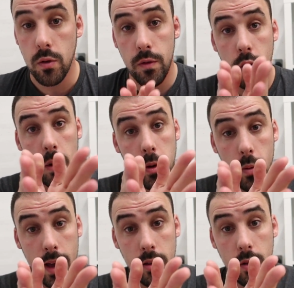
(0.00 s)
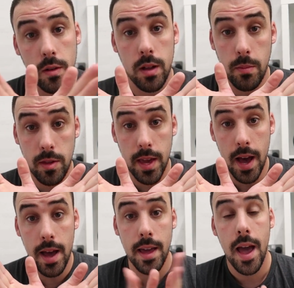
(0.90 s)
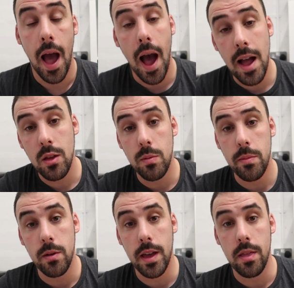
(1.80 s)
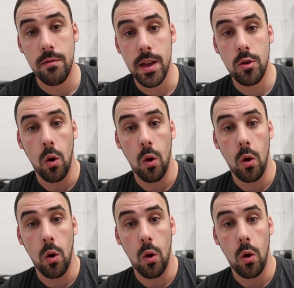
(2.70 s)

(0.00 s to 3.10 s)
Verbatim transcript: So if you're coming to Waxstock, come and say hi, and you'll be able to get the range.